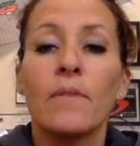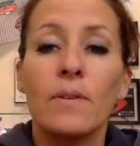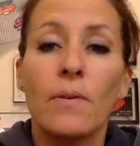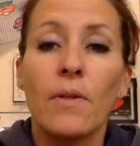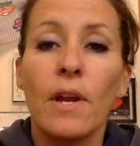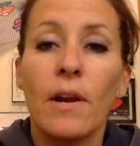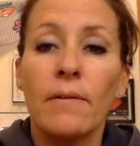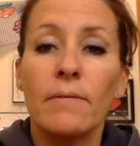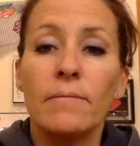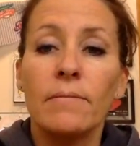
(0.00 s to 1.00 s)
So
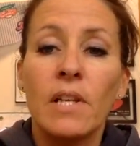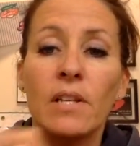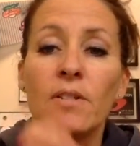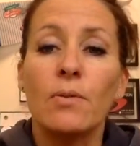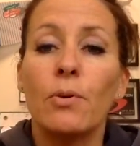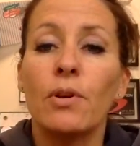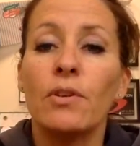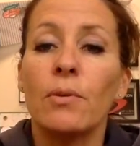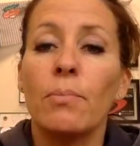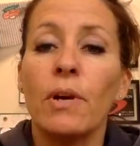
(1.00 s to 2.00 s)
there. So you put in
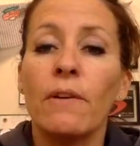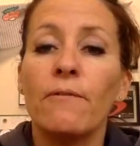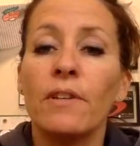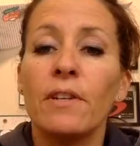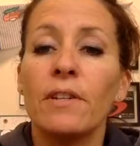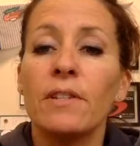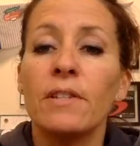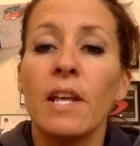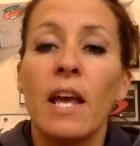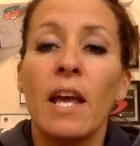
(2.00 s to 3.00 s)
your
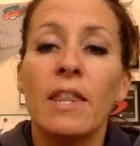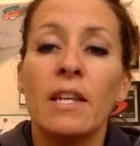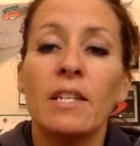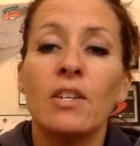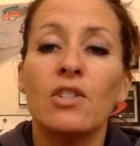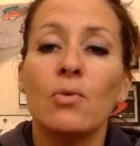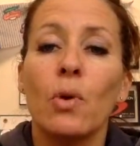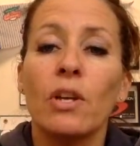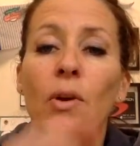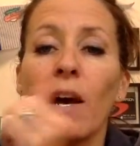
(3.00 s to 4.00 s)
breakfast, and then it tells you
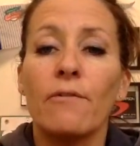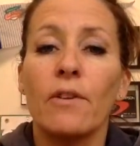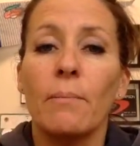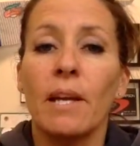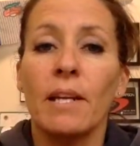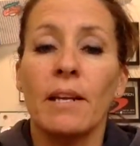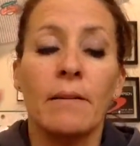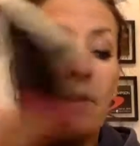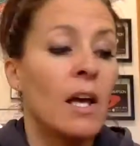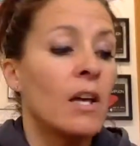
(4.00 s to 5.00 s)
what you have
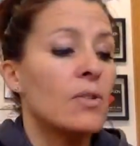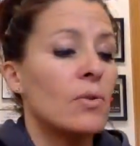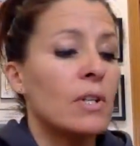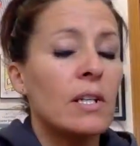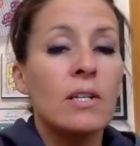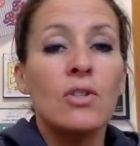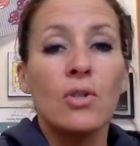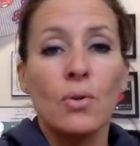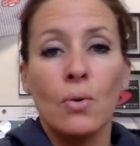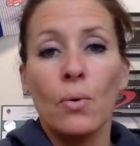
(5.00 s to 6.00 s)
remaining. So you need
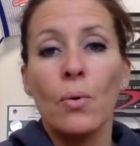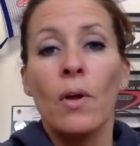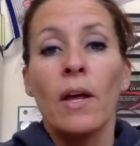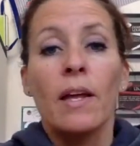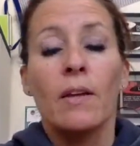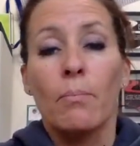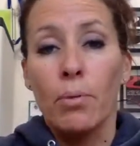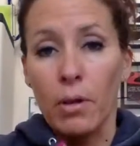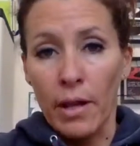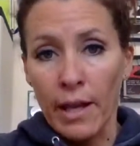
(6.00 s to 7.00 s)
to
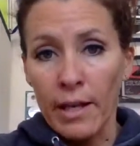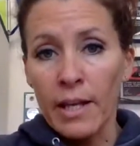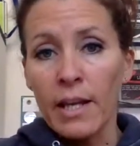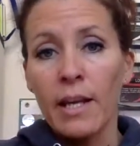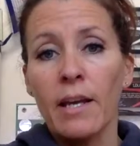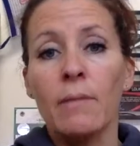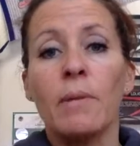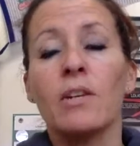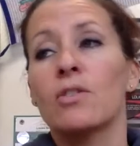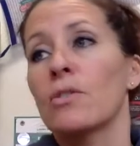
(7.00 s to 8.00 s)
plan ahead,
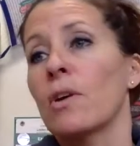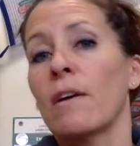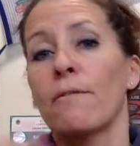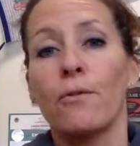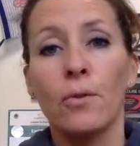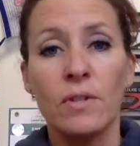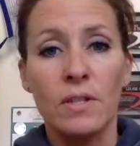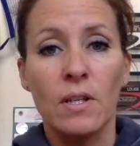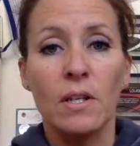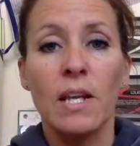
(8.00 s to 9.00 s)
make sure you have foods
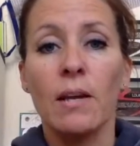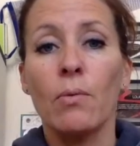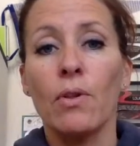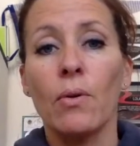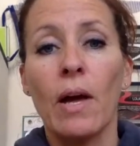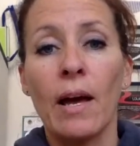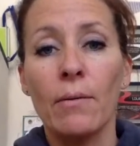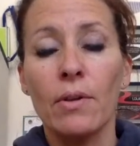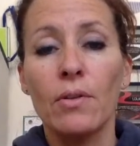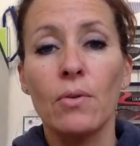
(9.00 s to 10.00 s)
to take with you
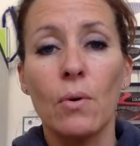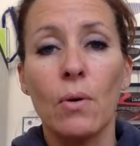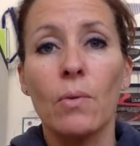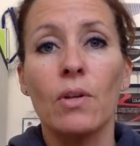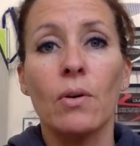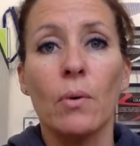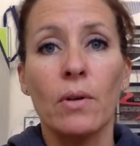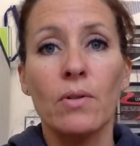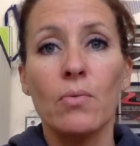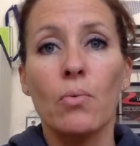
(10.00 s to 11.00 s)
out the door when you're
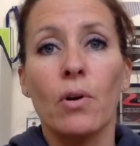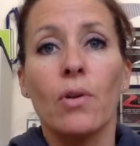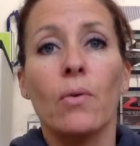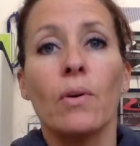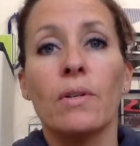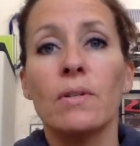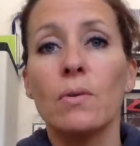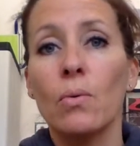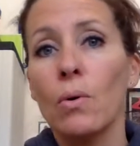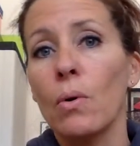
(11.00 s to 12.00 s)
going to work, going to
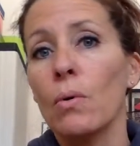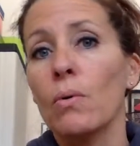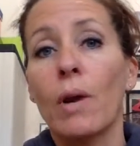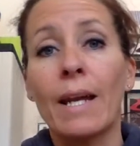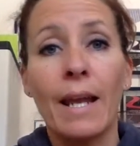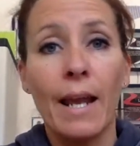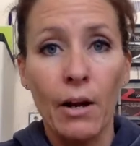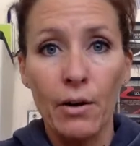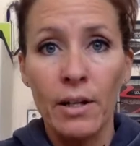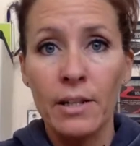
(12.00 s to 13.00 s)
school, running
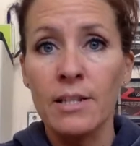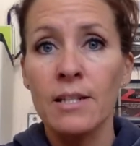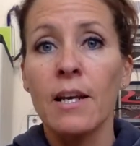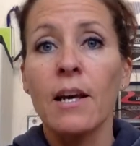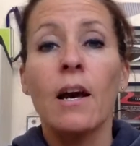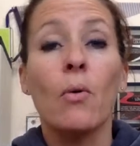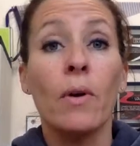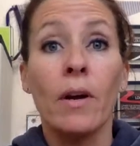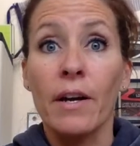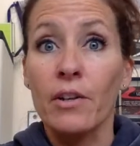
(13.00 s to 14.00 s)
errands,
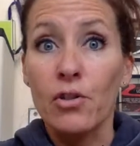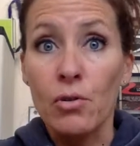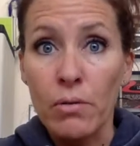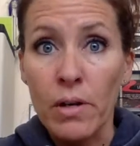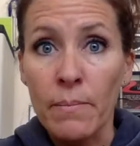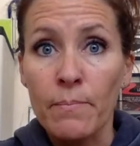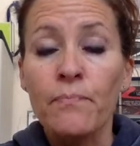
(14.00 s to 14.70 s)
going on a trip.